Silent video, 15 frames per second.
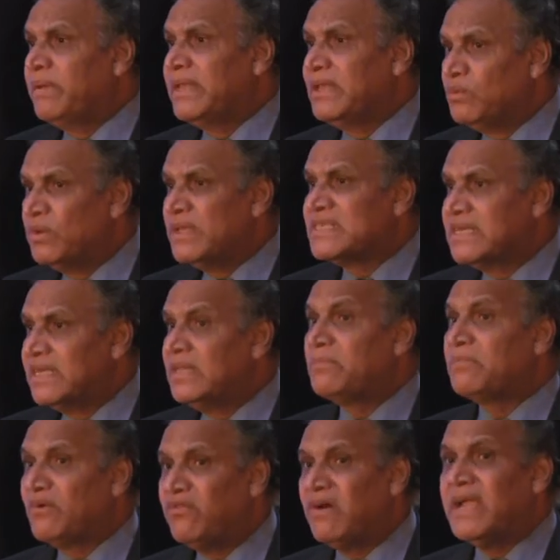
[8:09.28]
and USA, they
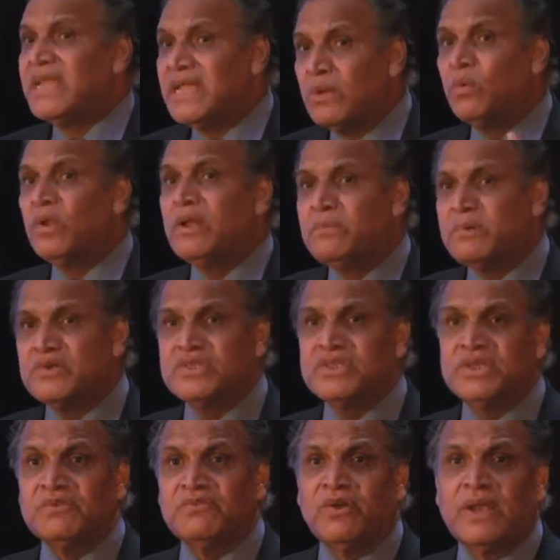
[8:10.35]
provide equal
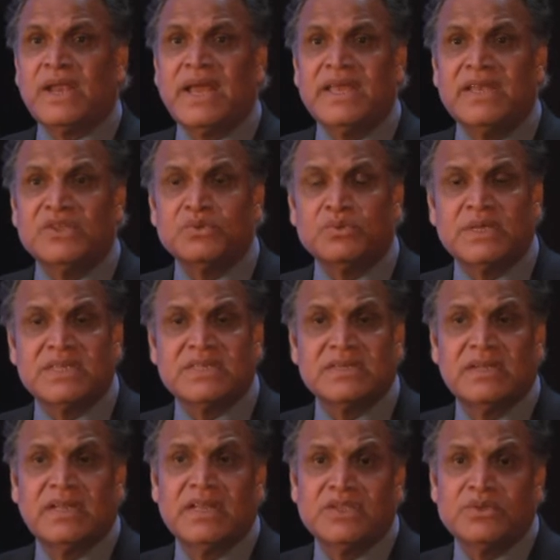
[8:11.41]
opportunity for higher
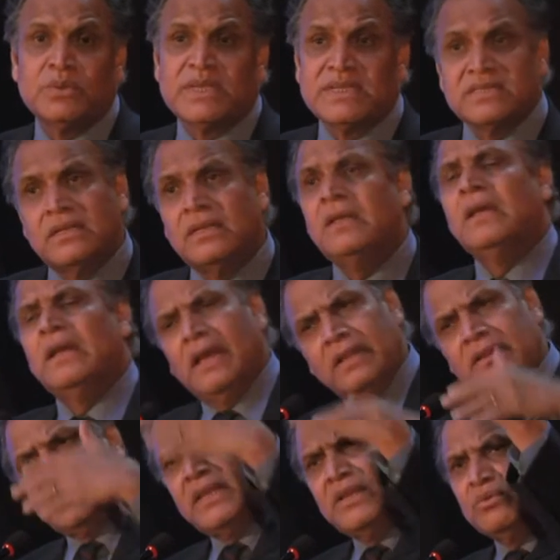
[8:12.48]
education,
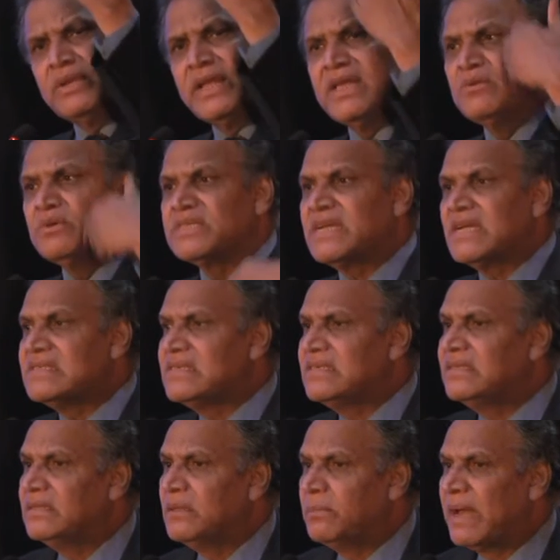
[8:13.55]
and then you take your chances
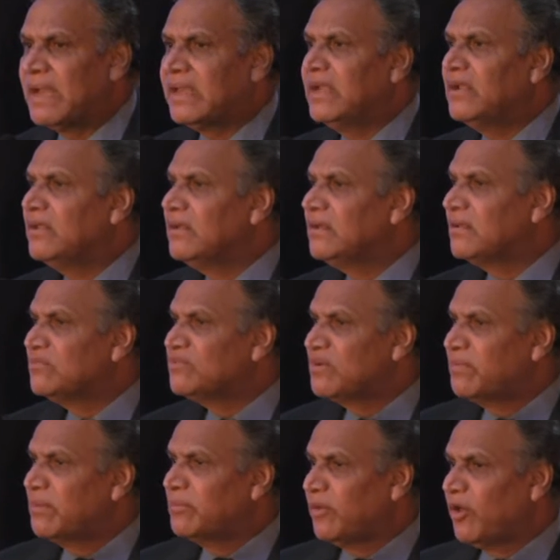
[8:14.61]
in the market in terms
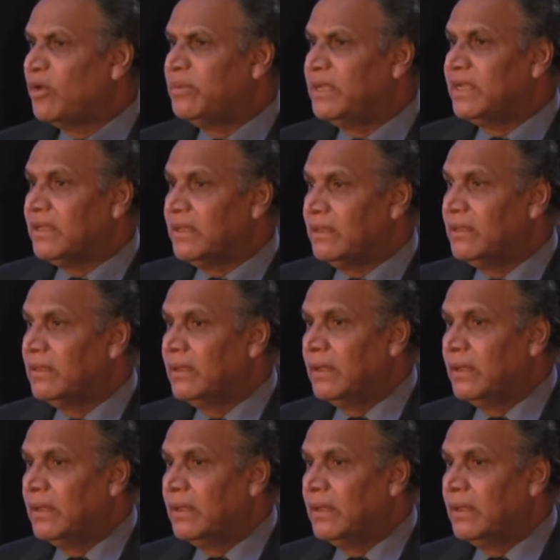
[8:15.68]
of employability.